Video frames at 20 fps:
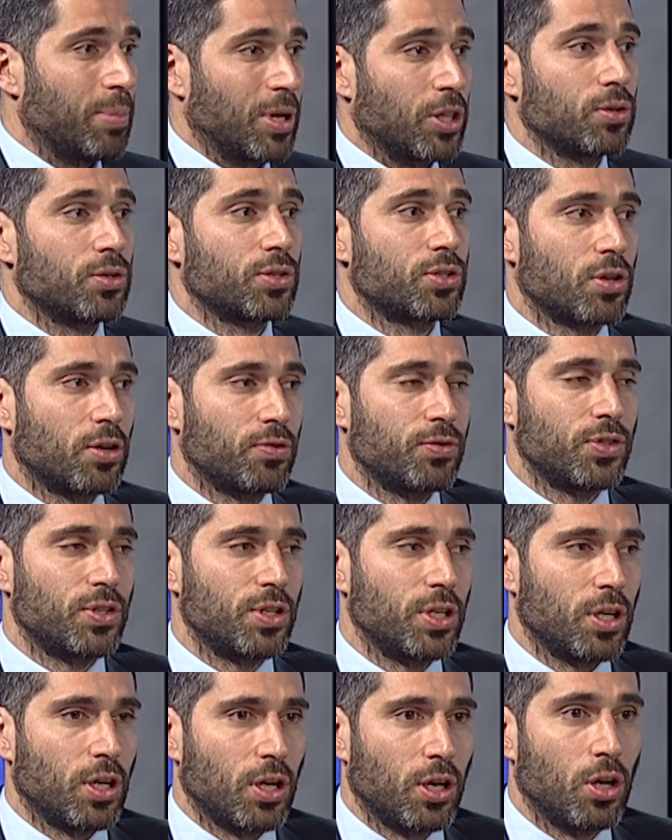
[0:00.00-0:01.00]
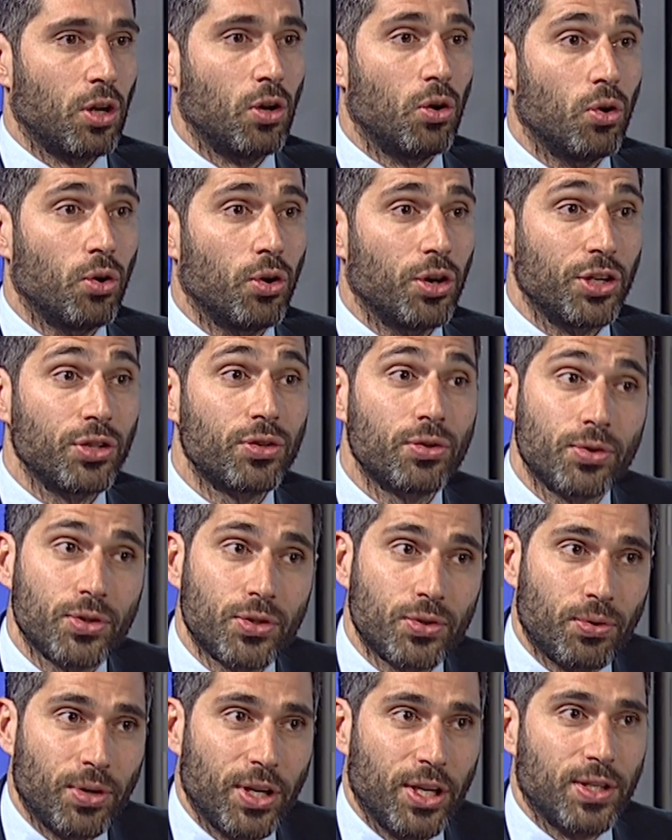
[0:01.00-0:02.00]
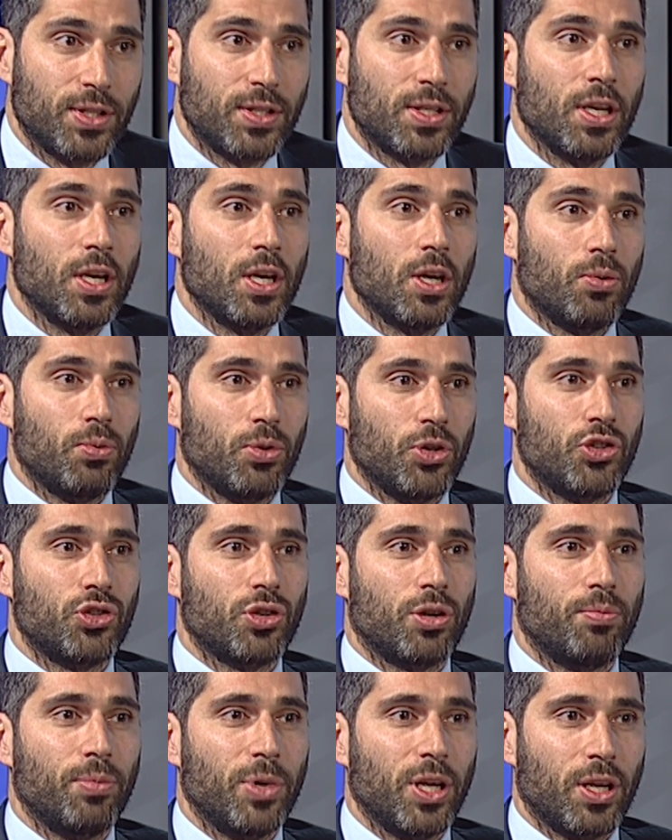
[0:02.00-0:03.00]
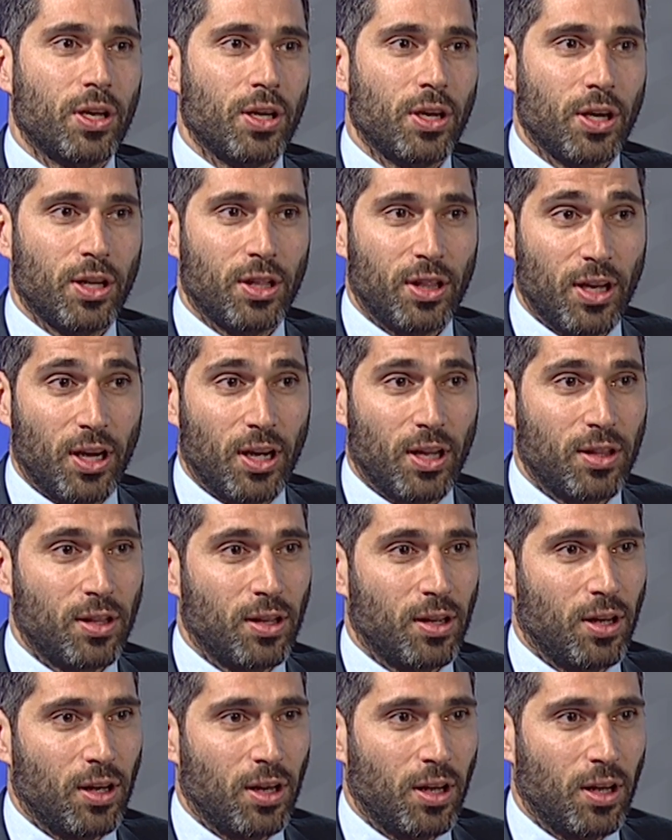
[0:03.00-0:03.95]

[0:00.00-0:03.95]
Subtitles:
But also obviously low interest rates, which are making debt